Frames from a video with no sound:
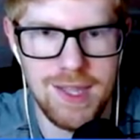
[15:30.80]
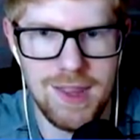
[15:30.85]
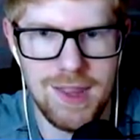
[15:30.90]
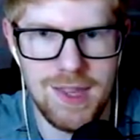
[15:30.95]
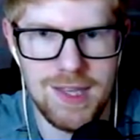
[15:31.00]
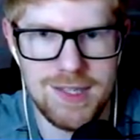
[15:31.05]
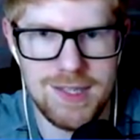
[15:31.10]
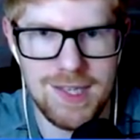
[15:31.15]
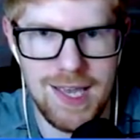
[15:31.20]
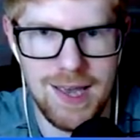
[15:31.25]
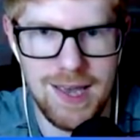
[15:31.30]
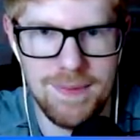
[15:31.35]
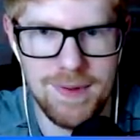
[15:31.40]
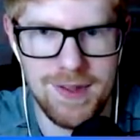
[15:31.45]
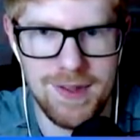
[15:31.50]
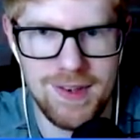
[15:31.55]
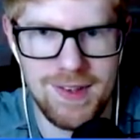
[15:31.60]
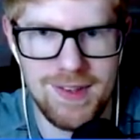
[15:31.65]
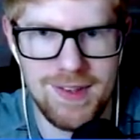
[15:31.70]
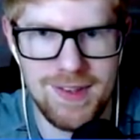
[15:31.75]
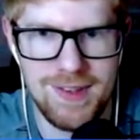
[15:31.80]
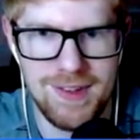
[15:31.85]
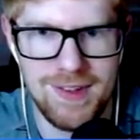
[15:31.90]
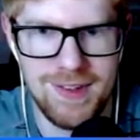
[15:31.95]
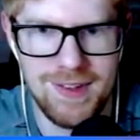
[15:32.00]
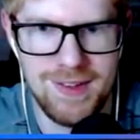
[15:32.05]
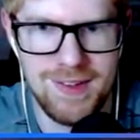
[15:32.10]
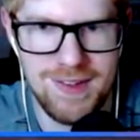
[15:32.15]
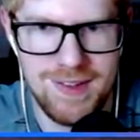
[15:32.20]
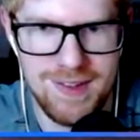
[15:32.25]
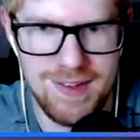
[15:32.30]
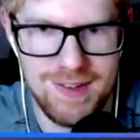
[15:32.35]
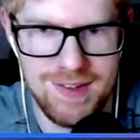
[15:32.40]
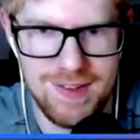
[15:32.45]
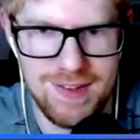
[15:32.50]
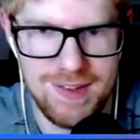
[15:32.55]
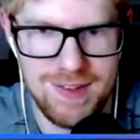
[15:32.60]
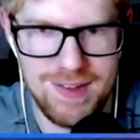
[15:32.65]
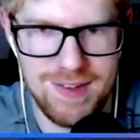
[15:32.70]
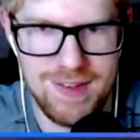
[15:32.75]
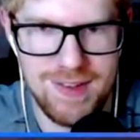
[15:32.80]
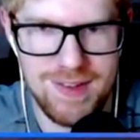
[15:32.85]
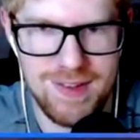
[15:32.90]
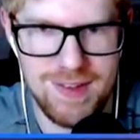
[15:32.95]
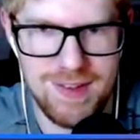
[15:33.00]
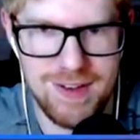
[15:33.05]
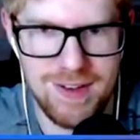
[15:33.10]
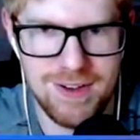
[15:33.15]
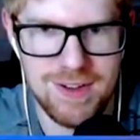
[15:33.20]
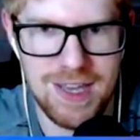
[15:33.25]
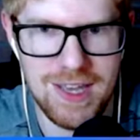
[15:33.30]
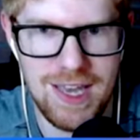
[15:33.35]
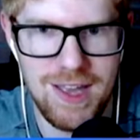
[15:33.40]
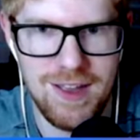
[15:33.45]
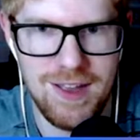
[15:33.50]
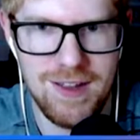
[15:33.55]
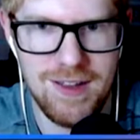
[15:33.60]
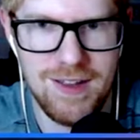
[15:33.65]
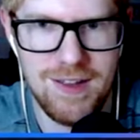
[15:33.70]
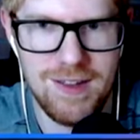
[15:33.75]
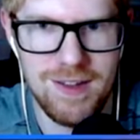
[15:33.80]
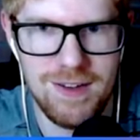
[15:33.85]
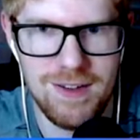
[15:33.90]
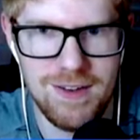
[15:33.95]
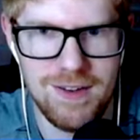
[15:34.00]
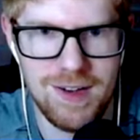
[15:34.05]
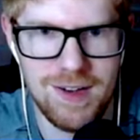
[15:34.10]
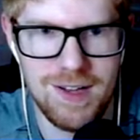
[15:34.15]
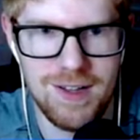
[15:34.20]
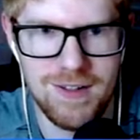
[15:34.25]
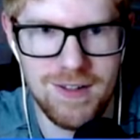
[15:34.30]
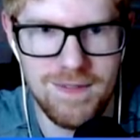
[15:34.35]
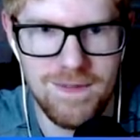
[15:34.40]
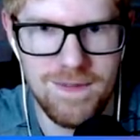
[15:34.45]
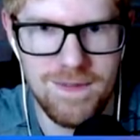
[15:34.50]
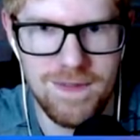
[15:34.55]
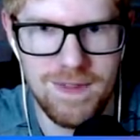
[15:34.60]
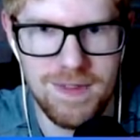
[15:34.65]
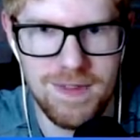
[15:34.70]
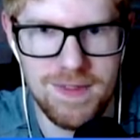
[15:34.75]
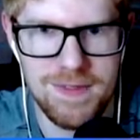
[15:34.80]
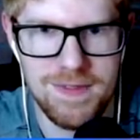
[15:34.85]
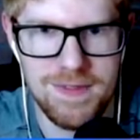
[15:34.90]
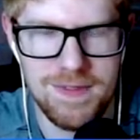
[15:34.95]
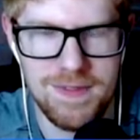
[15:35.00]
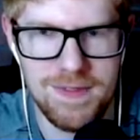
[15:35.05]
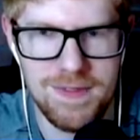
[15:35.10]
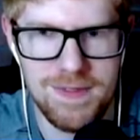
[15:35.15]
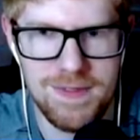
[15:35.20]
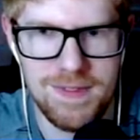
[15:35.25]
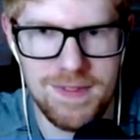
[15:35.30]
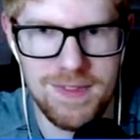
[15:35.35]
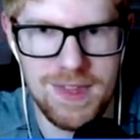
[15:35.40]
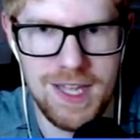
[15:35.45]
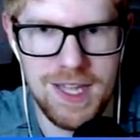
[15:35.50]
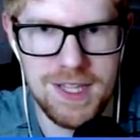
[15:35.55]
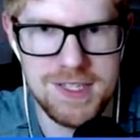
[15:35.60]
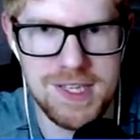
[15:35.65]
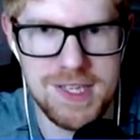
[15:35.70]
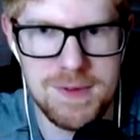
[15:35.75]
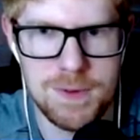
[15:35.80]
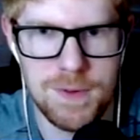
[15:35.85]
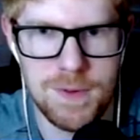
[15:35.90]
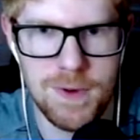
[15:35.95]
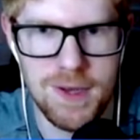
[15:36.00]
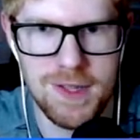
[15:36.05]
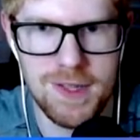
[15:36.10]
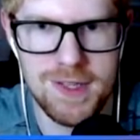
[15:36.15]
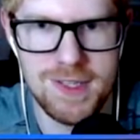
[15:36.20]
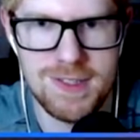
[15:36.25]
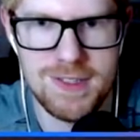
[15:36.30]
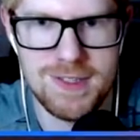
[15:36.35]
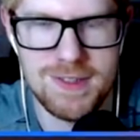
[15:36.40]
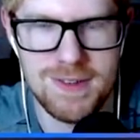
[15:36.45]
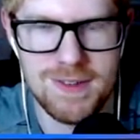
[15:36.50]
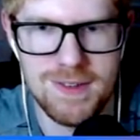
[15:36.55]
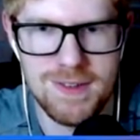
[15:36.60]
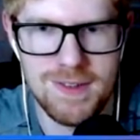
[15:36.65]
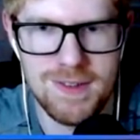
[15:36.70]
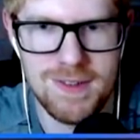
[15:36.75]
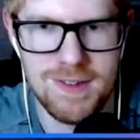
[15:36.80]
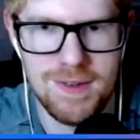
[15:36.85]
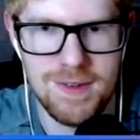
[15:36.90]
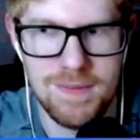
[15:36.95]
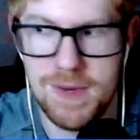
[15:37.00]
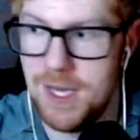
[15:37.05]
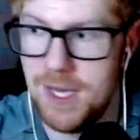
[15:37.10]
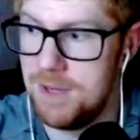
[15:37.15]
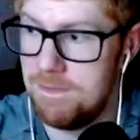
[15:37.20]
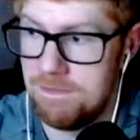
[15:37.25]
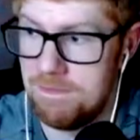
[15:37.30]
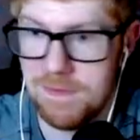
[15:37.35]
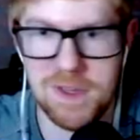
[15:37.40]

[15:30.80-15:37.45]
can this happen? Okay. Well, that seems pointless, but